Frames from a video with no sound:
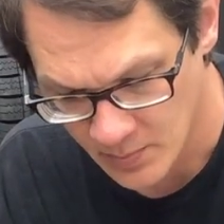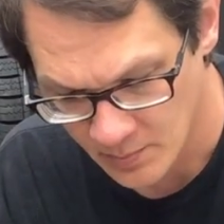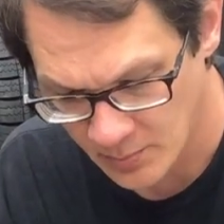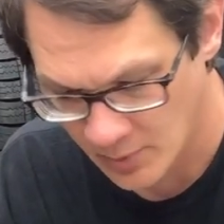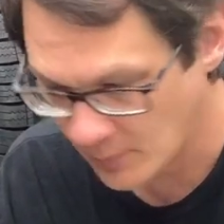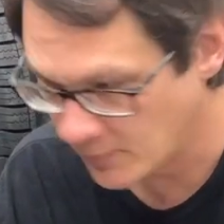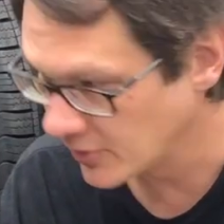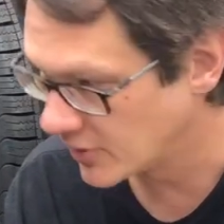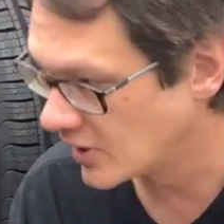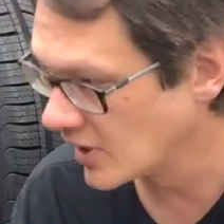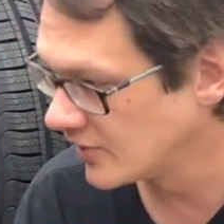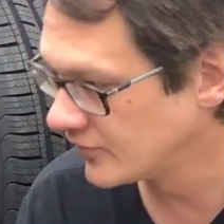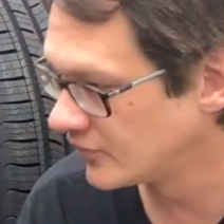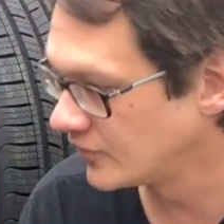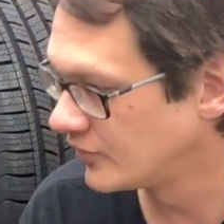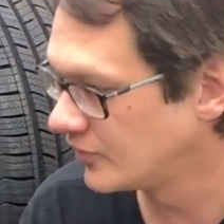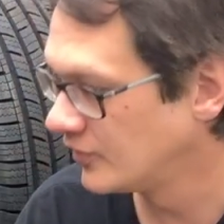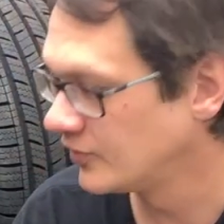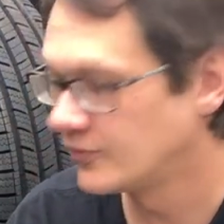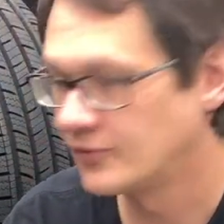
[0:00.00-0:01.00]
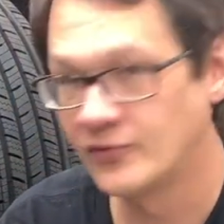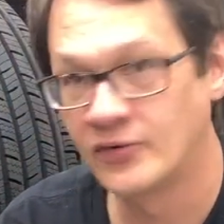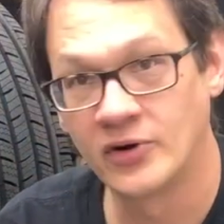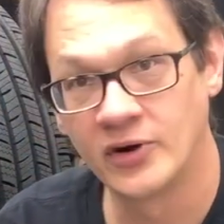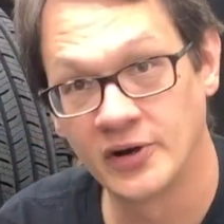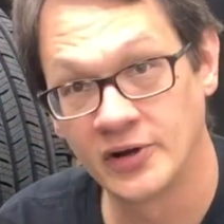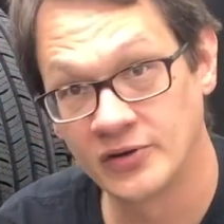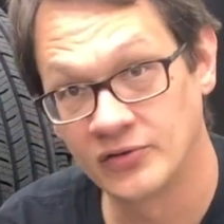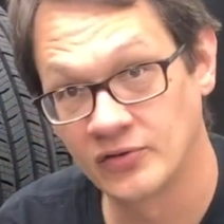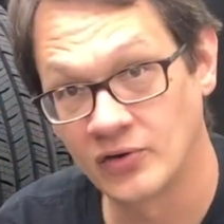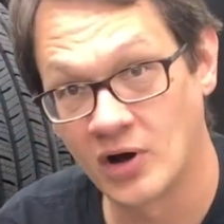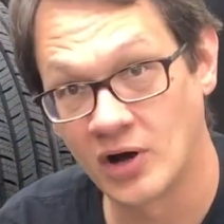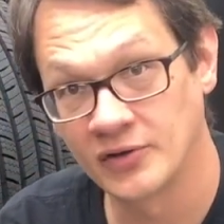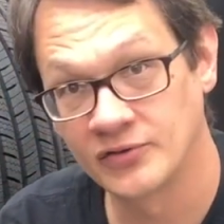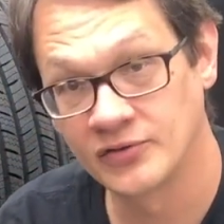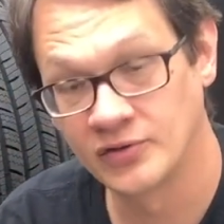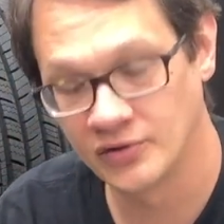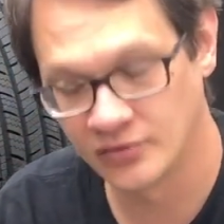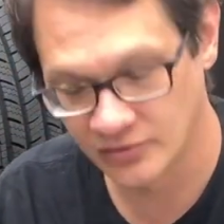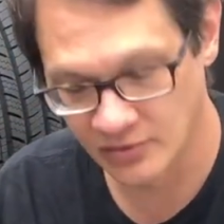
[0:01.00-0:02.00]
But because this is for an
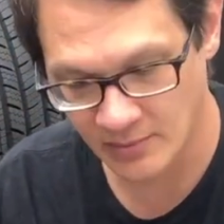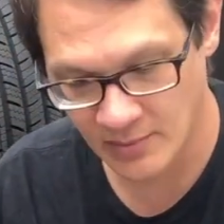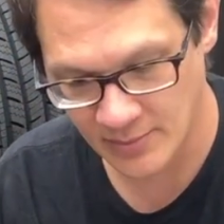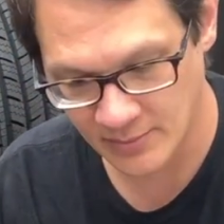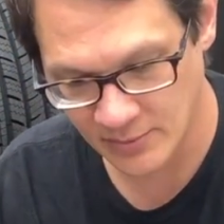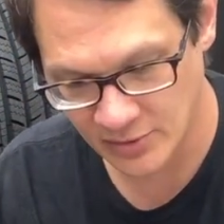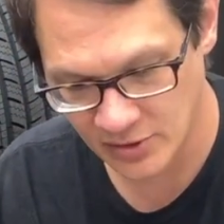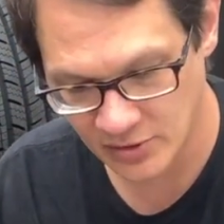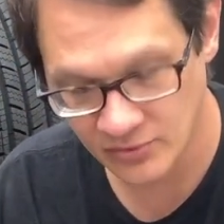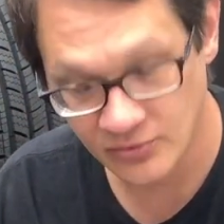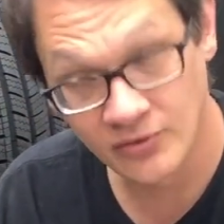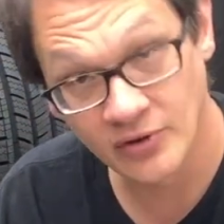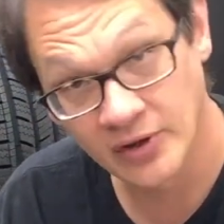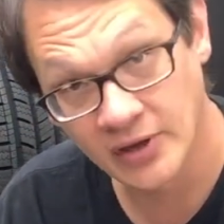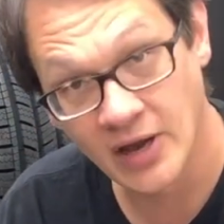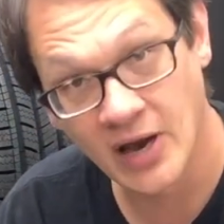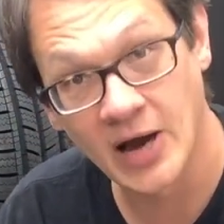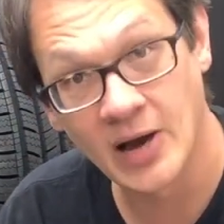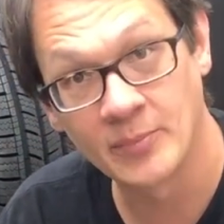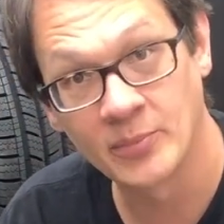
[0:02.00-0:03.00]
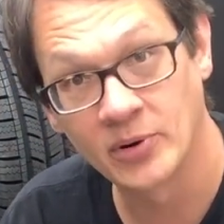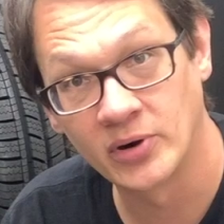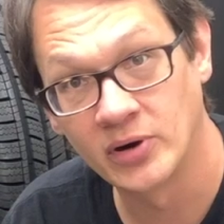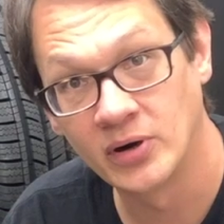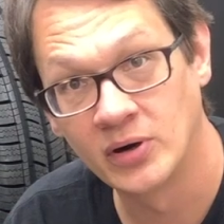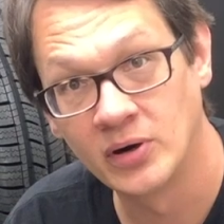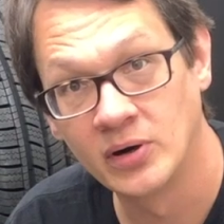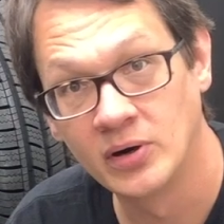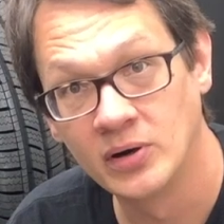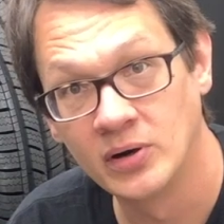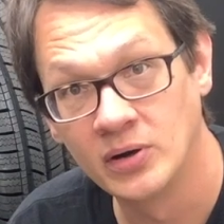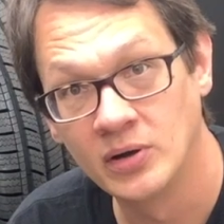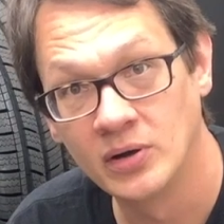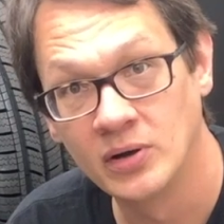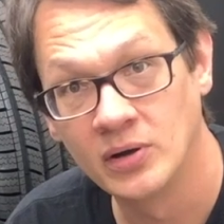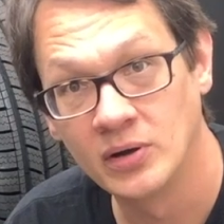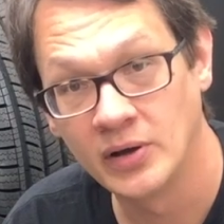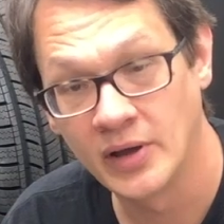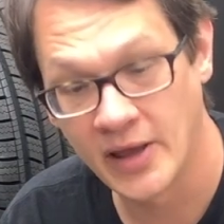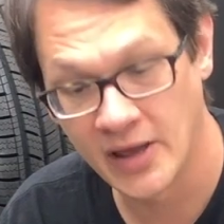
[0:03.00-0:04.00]
exhaust system, I'm going to use the copper
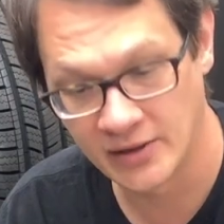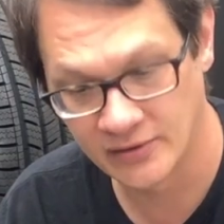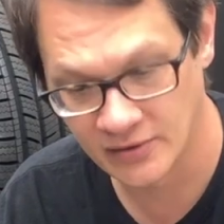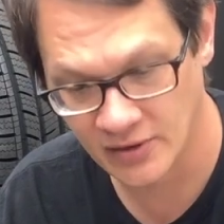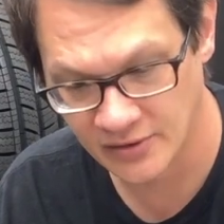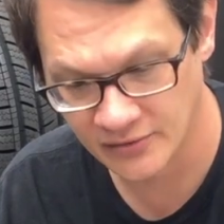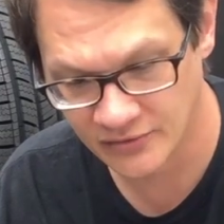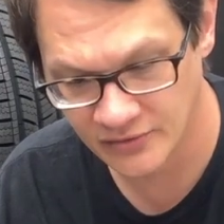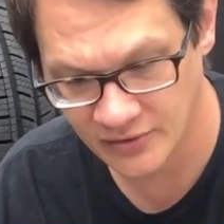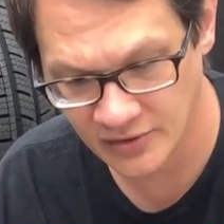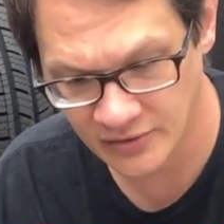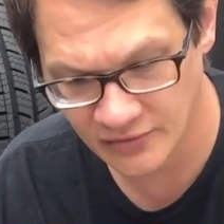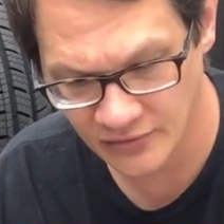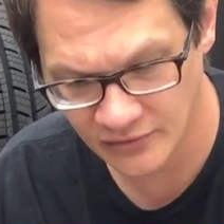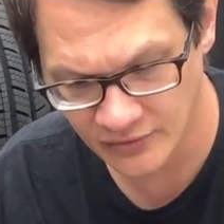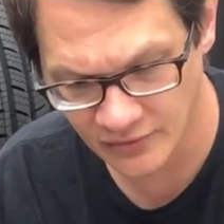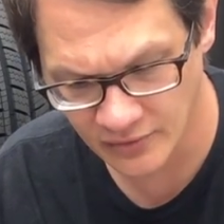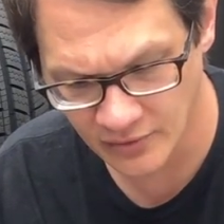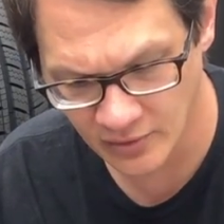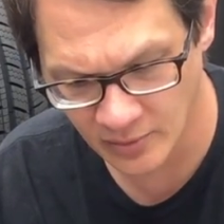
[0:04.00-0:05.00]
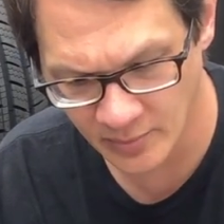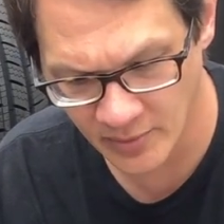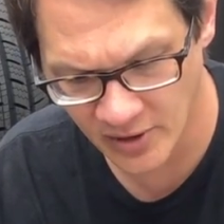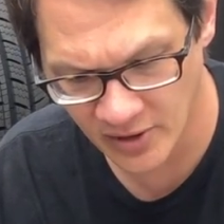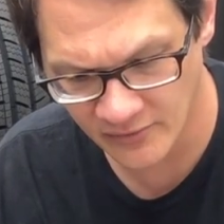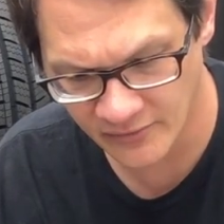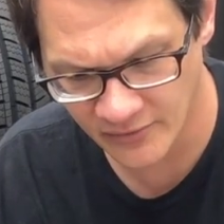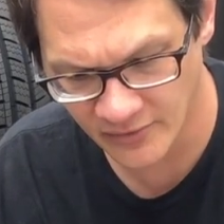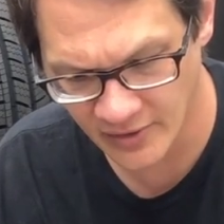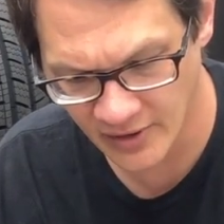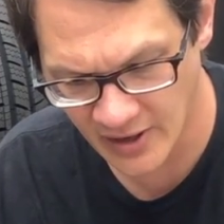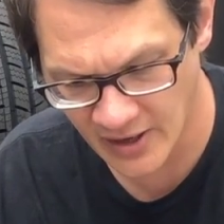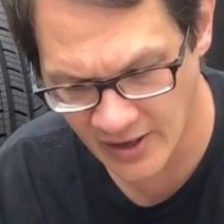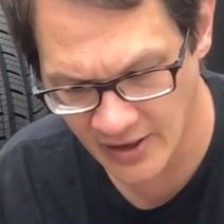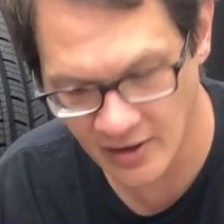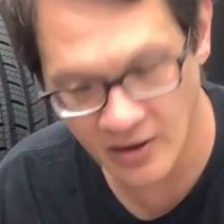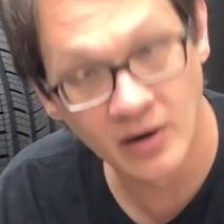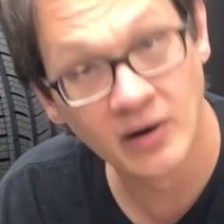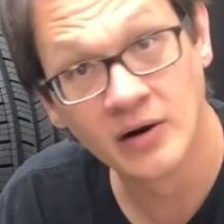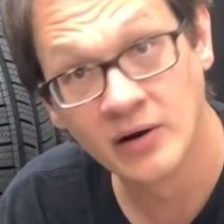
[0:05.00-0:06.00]
anti-seize. It's a little better for the
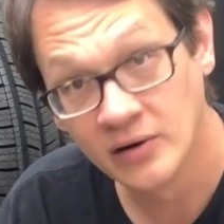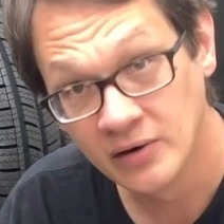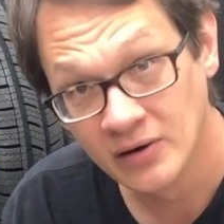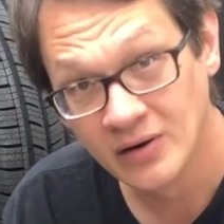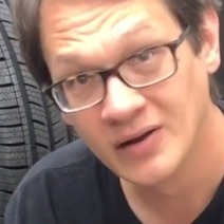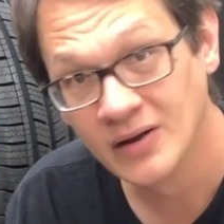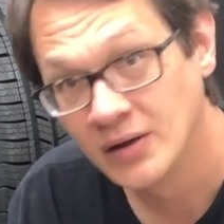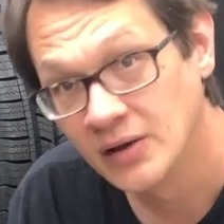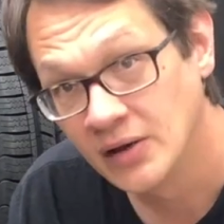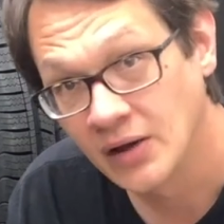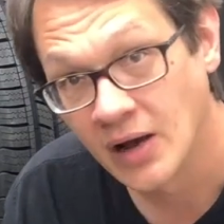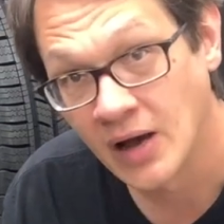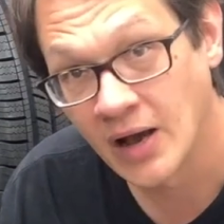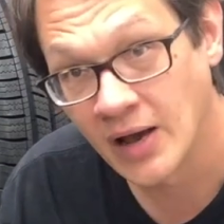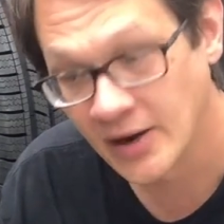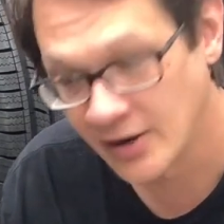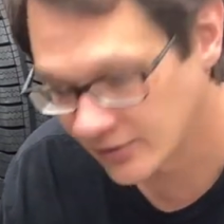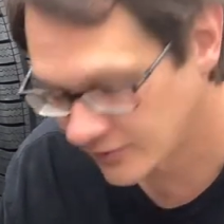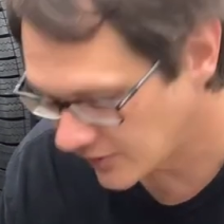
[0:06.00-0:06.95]
higher